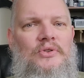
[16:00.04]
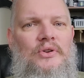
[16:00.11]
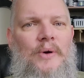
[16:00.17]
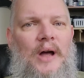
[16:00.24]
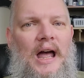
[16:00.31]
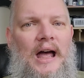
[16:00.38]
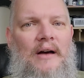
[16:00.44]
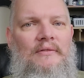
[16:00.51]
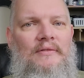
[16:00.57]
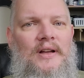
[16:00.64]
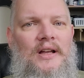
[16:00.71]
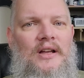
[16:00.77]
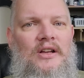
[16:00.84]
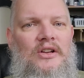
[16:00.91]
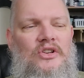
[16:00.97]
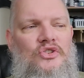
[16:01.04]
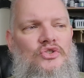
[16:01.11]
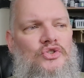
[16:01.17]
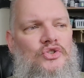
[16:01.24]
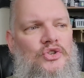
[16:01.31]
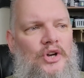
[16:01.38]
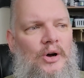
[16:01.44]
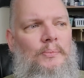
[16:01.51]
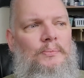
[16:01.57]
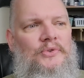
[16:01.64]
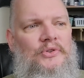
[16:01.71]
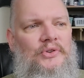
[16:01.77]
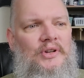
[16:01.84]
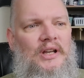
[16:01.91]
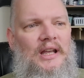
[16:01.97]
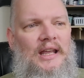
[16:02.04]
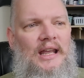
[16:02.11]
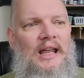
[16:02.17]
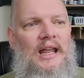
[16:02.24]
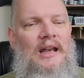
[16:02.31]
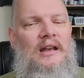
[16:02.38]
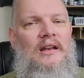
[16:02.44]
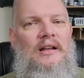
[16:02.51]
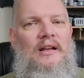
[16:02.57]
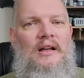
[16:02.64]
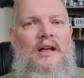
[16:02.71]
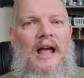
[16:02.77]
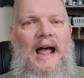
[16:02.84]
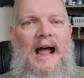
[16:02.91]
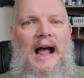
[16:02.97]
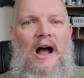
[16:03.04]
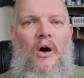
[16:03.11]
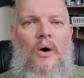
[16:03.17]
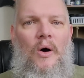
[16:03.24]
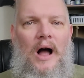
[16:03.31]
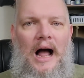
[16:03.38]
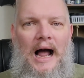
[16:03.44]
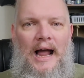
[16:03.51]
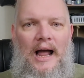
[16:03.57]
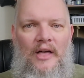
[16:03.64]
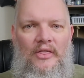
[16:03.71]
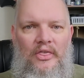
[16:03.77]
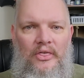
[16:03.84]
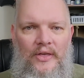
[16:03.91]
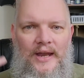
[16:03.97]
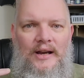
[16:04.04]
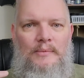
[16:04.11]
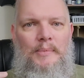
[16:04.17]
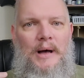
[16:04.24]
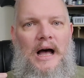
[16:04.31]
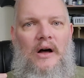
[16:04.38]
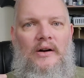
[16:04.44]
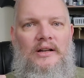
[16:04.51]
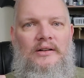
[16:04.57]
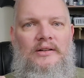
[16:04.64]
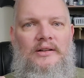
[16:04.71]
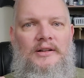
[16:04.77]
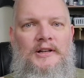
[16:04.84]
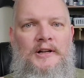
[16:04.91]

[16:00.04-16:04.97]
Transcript: to have jumped in how I think about it